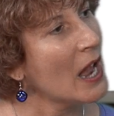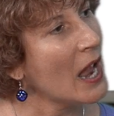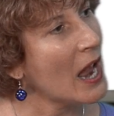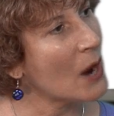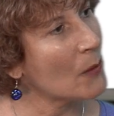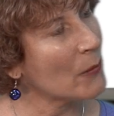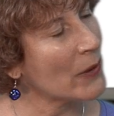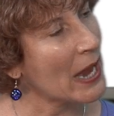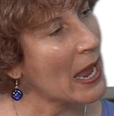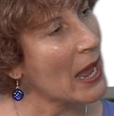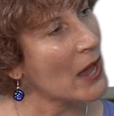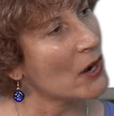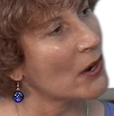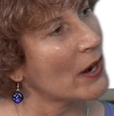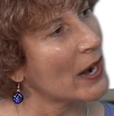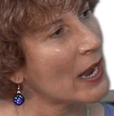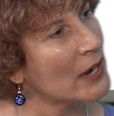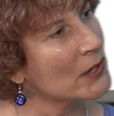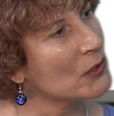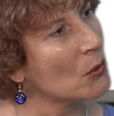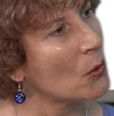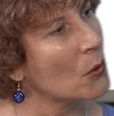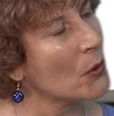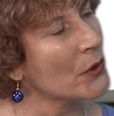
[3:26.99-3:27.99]
and we had our
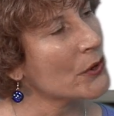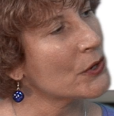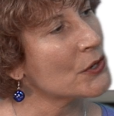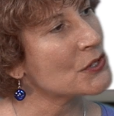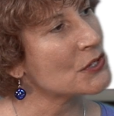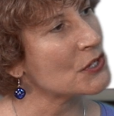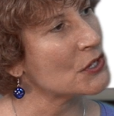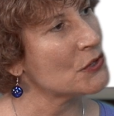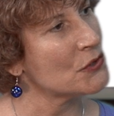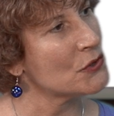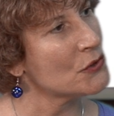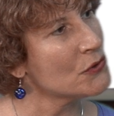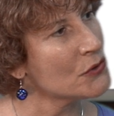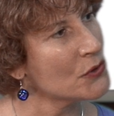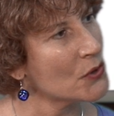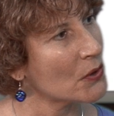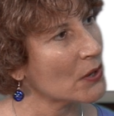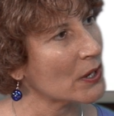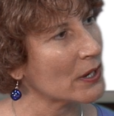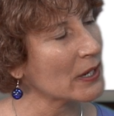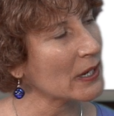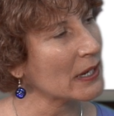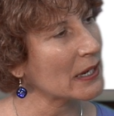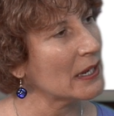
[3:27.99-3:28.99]
headquarters in New
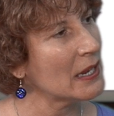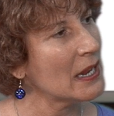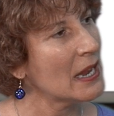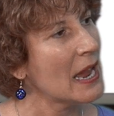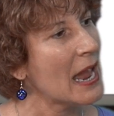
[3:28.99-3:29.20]
York,